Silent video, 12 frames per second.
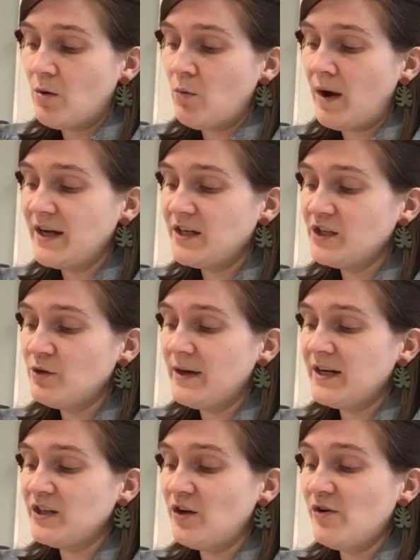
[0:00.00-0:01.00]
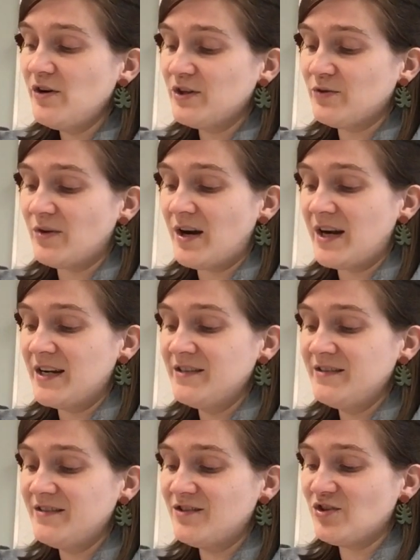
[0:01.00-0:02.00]
Why aren't you wearing yours,
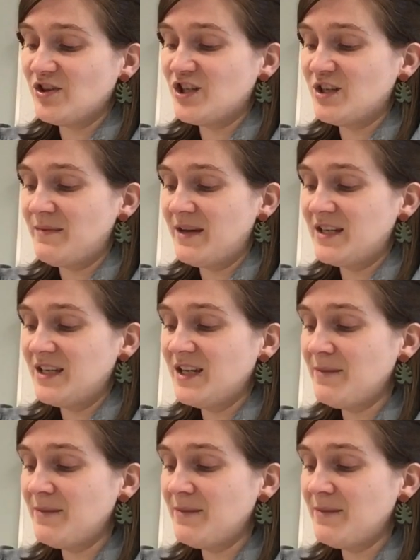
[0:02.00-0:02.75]
Ron? George demanded.